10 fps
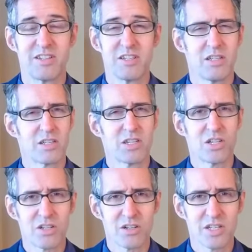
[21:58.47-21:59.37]

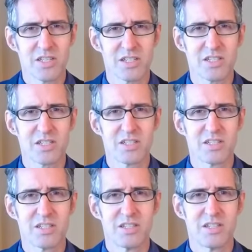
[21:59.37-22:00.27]
curious,
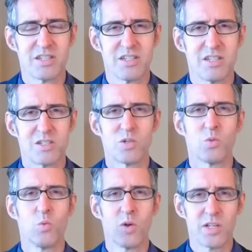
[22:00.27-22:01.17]
to
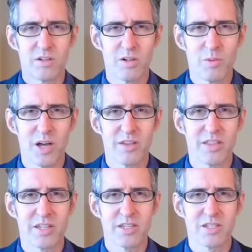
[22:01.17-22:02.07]
wonder about
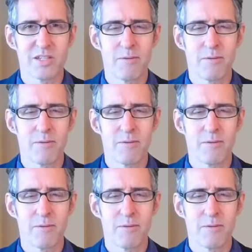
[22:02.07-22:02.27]
things,